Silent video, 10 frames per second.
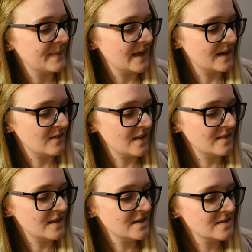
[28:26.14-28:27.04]
And I've had
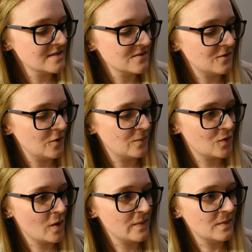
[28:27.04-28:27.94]
this for
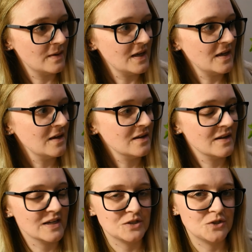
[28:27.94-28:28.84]
probably
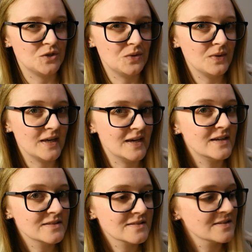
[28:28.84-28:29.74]
like 2
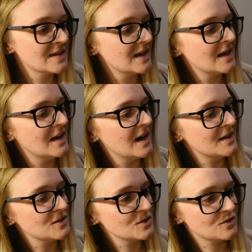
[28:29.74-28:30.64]
years, and
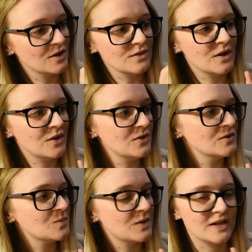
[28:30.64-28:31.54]
it's grown
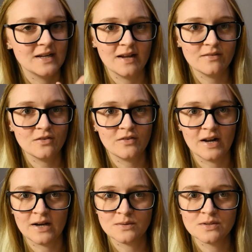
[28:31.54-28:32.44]
loads, but it never
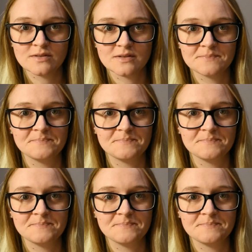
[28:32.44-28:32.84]
flowers.